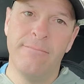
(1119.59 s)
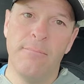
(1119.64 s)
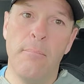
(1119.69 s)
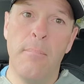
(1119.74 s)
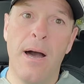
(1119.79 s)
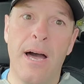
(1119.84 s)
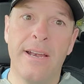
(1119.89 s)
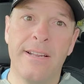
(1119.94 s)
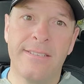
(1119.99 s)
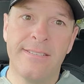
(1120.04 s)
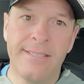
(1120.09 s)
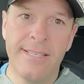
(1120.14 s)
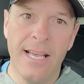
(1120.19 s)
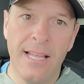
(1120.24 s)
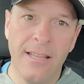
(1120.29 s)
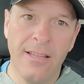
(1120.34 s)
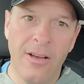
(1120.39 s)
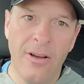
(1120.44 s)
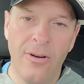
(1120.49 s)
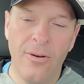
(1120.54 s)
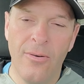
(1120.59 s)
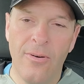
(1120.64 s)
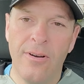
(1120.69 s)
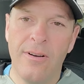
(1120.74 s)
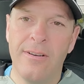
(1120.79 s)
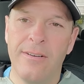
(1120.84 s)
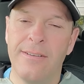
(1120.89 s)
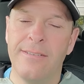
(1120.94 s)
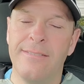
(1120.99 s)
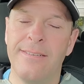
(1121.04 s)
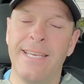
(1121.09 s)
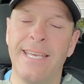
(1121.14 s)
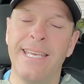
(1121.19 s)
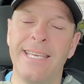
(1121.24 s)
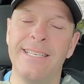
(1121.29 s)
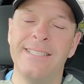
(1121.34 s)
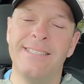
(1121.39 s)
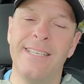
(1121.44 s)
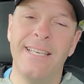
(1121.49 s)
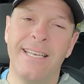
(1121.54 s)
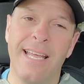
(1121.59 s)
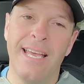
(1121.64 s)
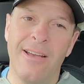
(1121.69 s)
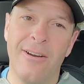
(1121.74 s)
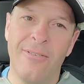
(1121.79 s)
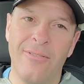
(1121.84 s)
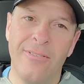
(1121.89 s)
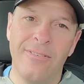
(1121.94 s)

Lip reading: Monticello. Easy now.